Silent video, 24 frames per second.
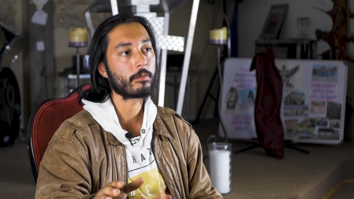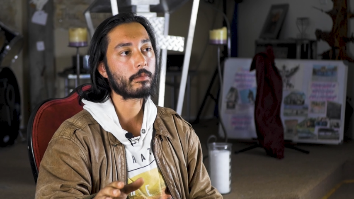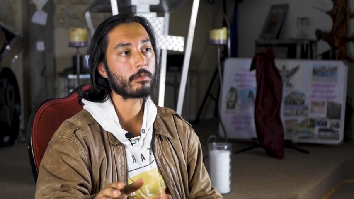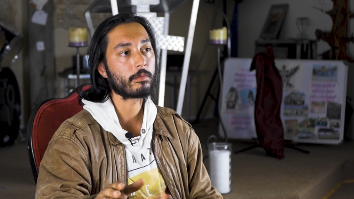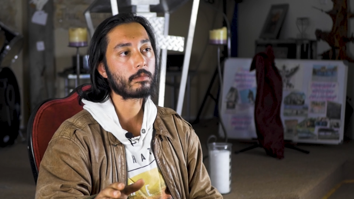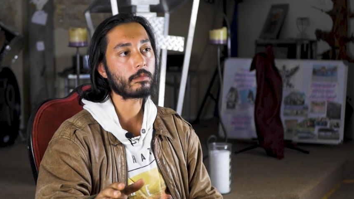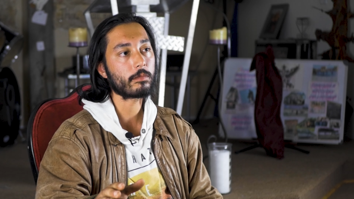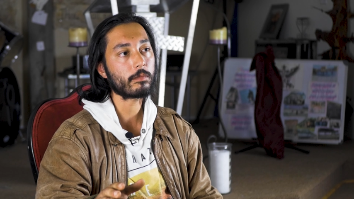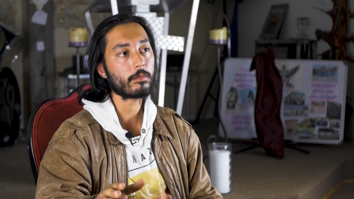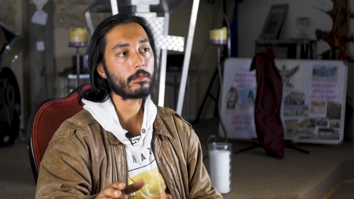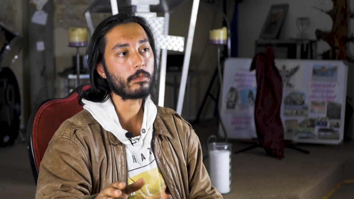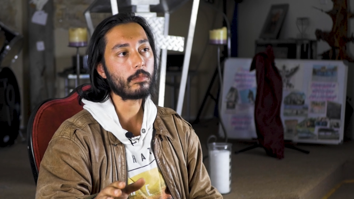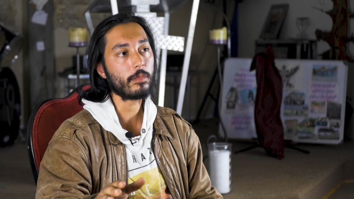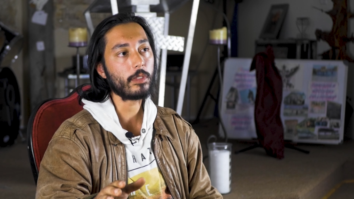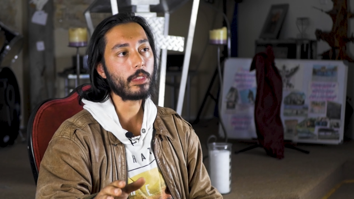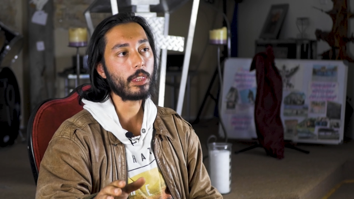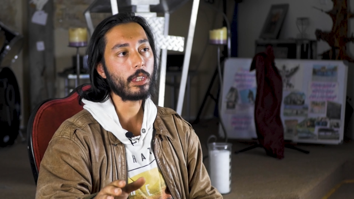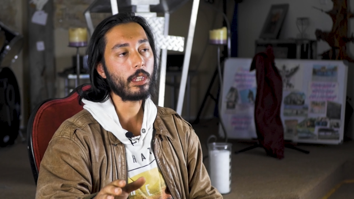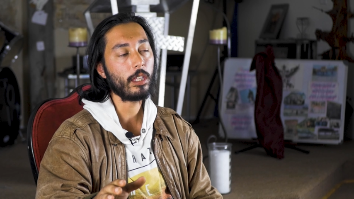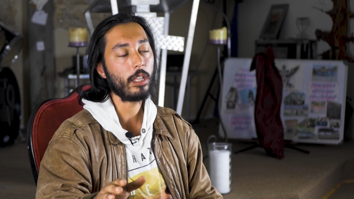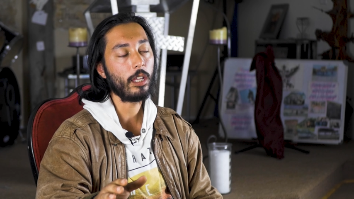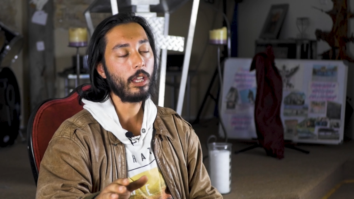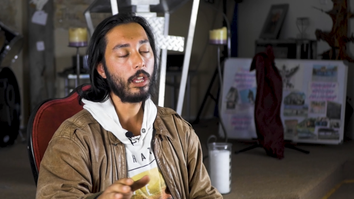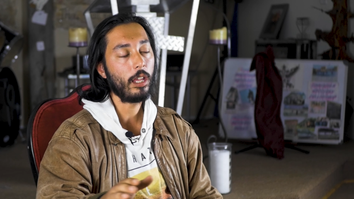
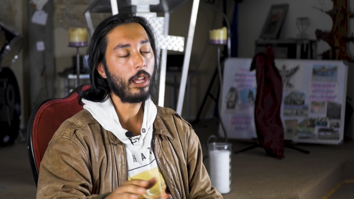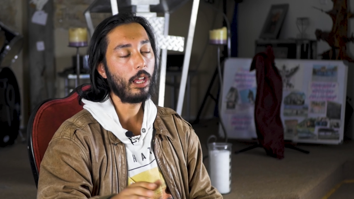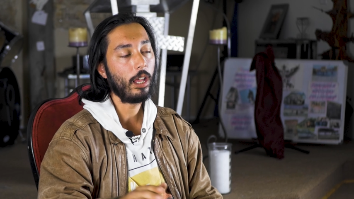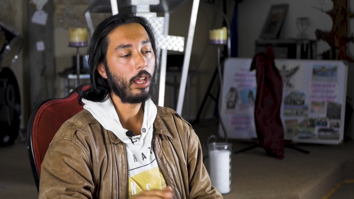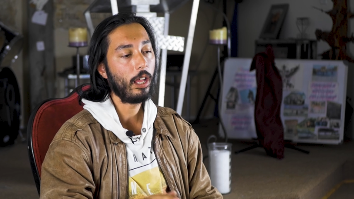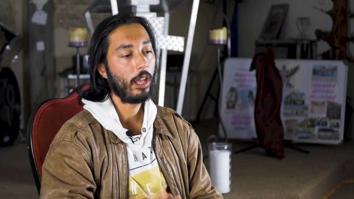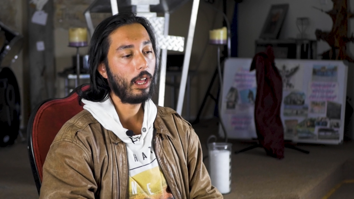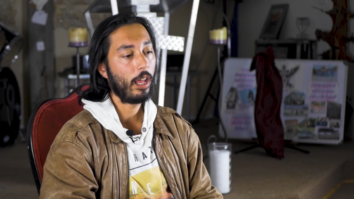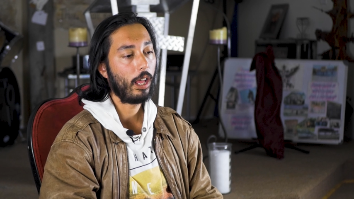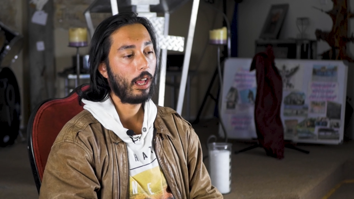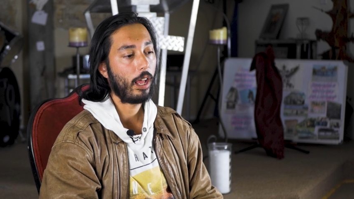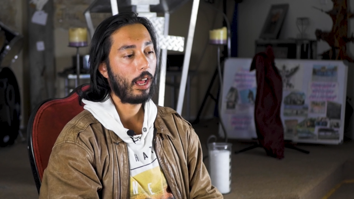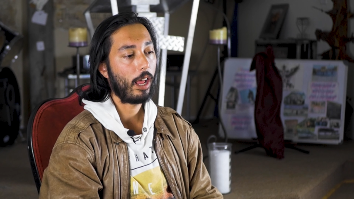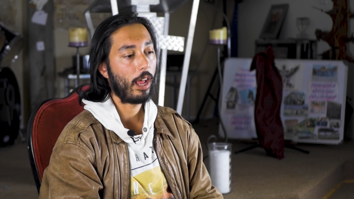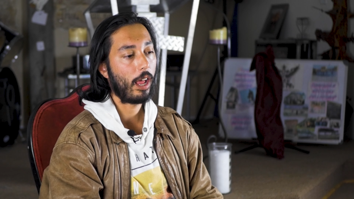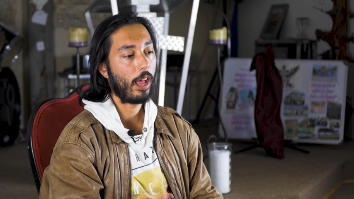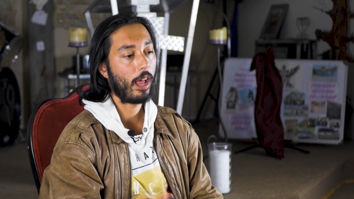(silence)